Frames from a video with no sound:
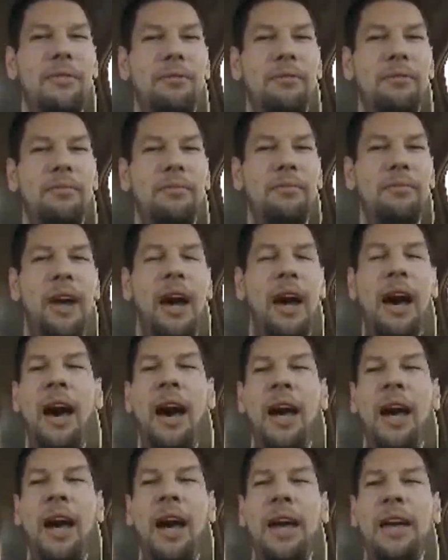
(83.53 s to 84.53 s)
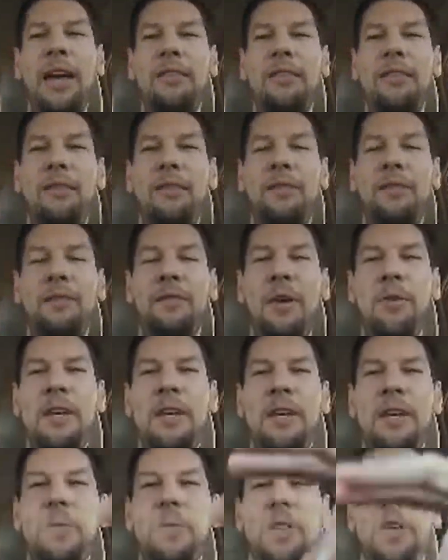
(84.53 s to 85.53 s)
high the float
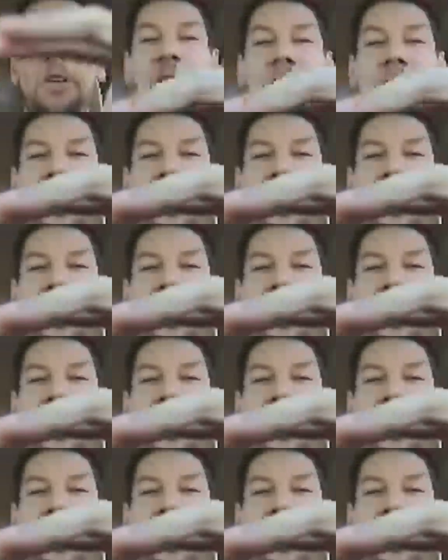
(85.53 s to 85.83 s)
is when the carb's